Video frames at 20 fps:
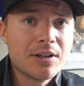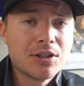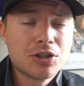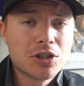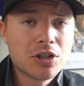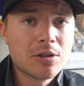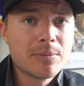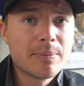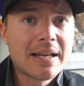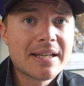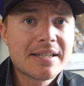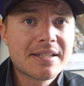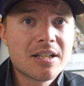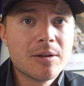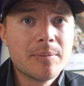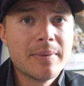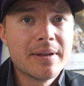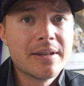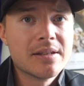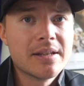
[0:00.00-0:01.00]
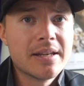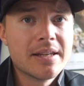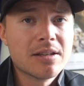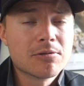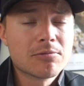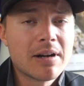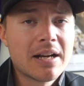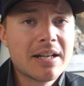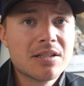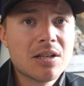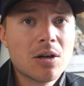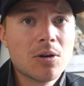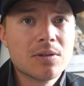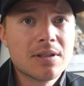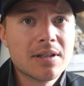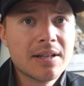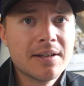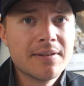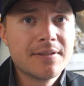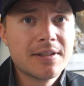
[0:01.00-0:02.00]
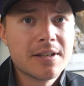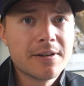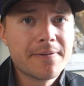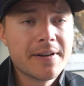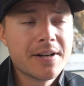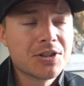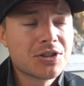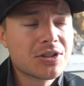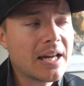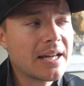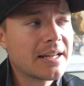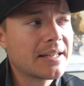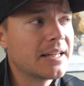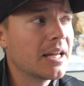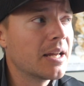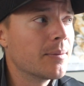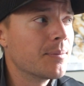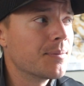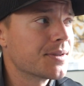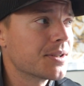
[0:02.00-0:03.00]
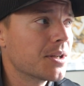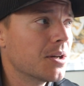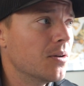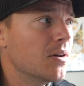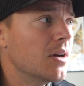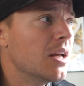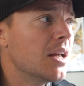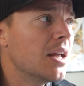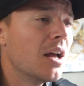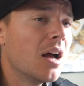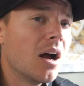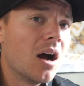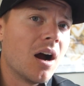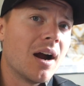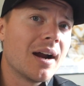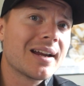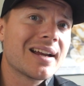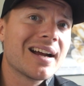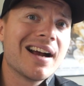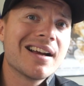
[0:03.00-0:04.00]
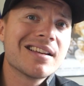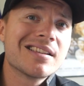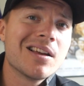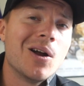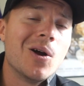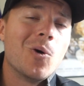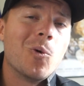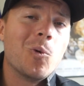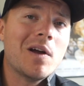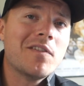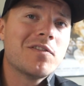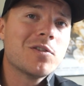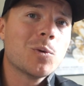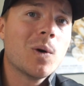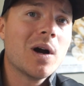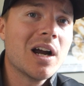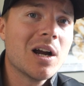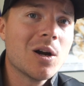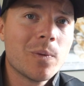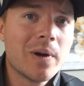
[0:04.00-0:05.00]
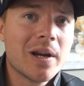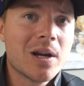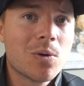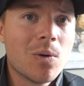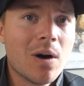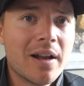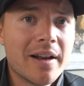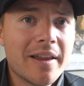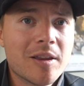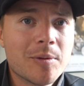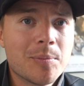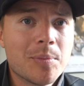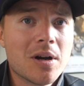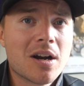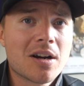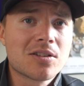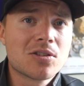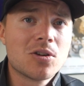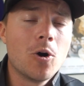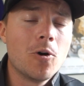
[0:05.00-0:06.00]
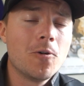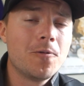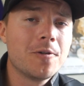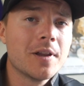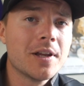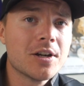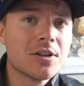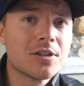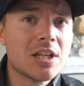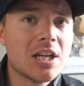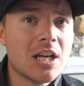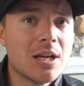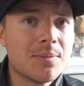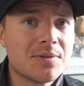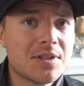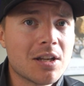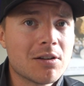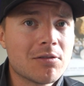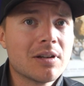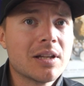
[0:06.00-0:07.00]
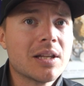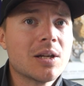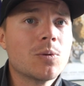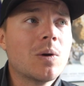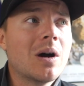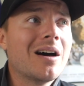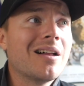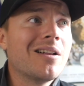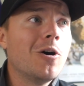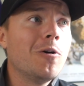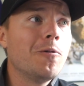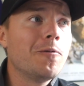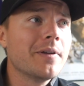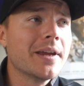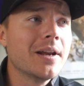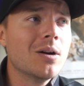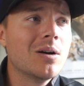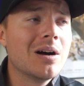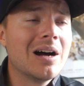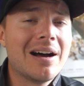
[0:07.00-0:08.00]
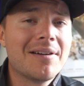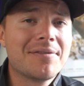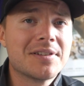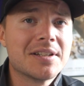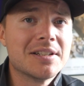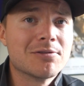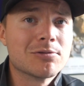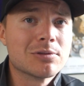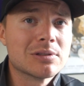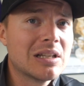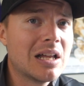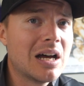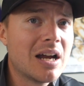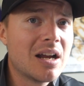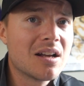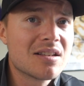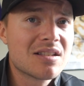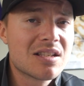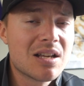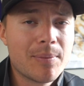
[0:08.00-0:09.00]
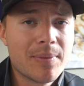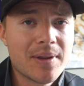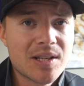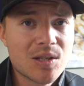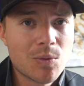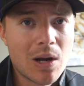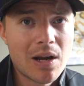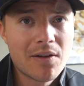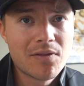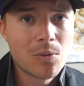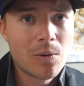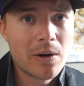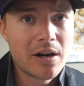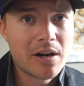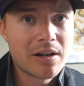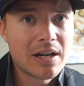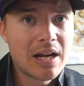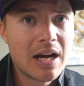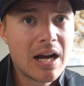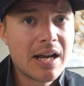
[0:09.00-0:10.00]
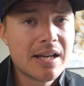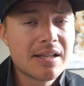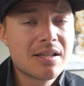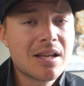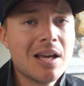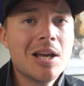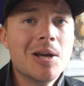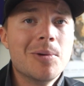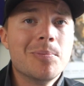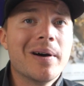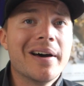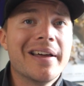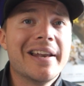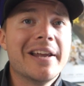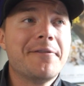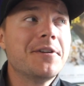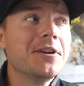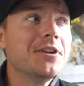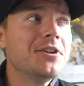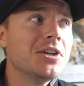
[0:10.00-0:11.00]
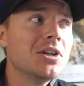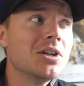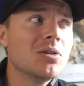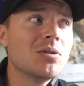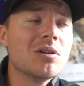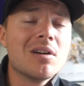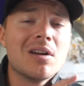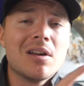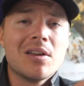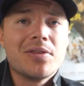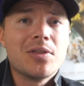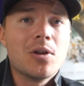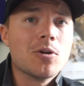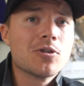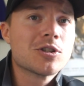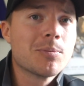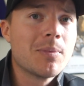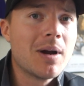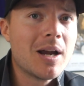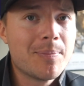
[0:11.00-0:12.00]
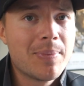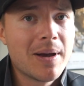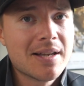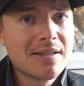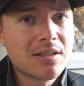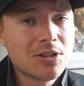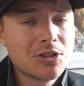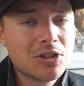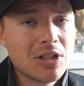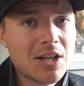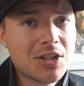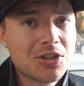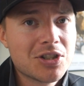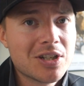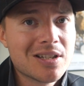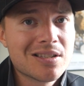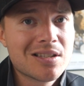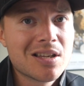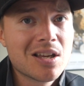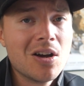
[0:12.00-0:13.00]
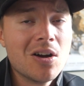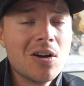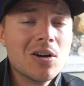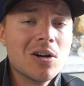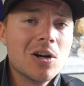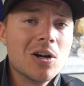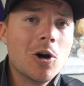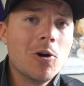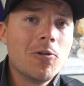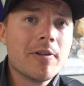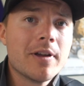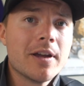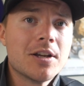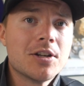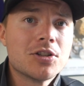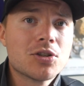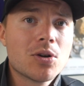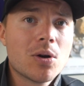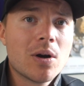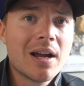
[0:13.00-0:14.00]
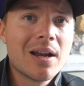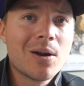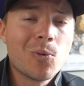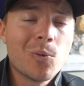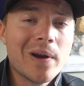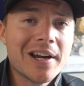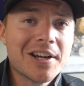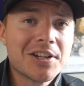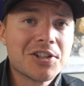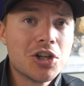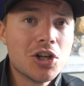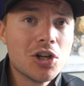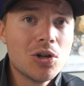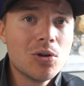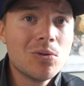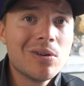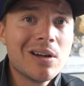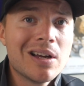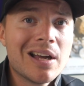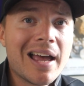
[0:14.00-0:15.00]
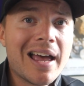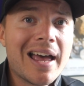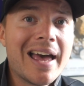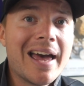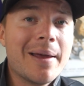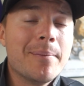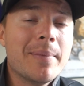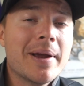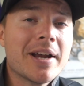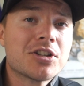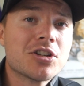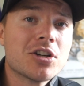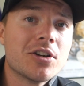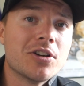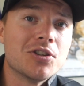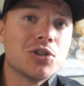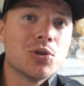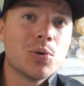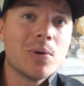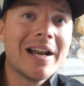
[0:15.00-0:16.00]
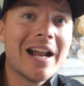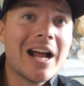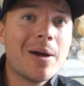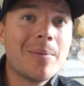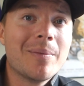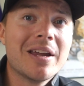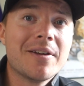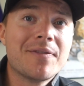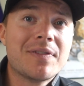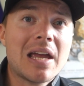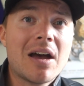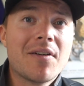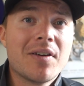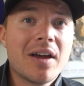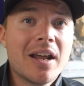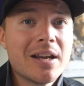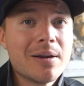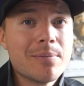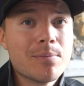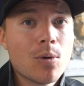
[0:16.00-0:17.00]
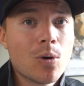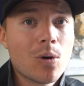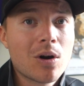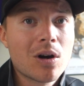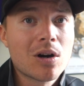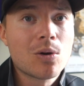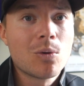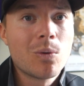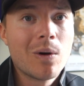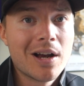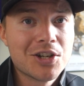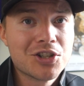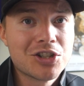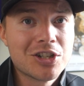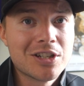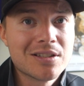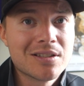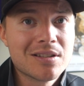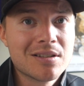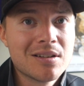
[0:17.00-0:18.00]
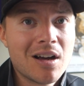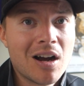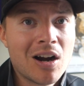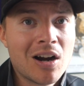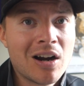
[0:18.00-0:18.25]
They sure missed him in the red zone to finish that game. So, all right, guys, waiver wire week 1 in the books. Hopefully your teams did really well. Hopefully you don't have to rely on some of these waiver wire guys, but if you do, those are my best suggestions. Hopefully you enjoy week 2, and make sure you tweet at me if you have any more questions.